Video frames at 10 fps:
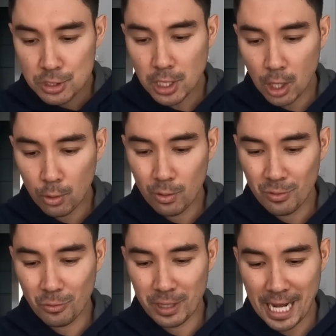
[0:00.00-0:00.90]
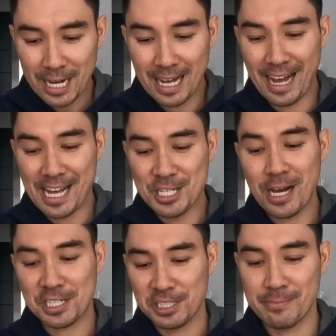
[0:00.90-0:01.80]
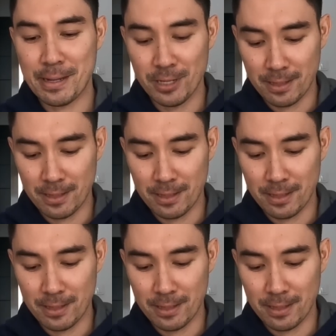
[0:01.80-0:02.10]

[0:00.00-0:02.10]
So what I do actually remember